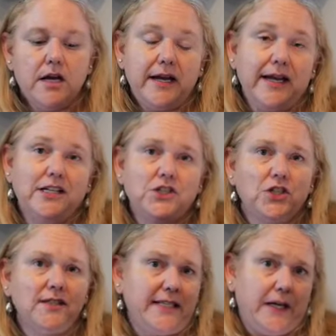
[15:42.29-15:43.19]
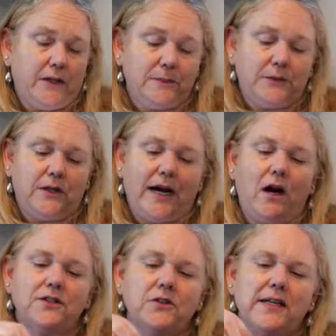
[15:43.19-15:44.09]
It's just terrible. I
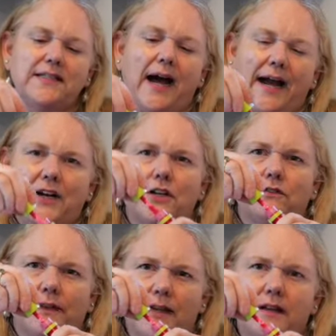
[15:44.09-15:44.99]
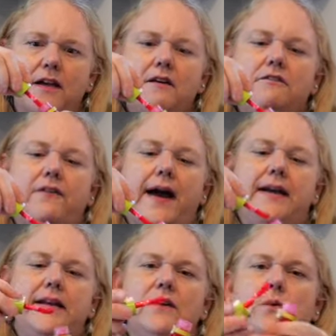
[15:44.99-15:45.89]
also get tired of like fighting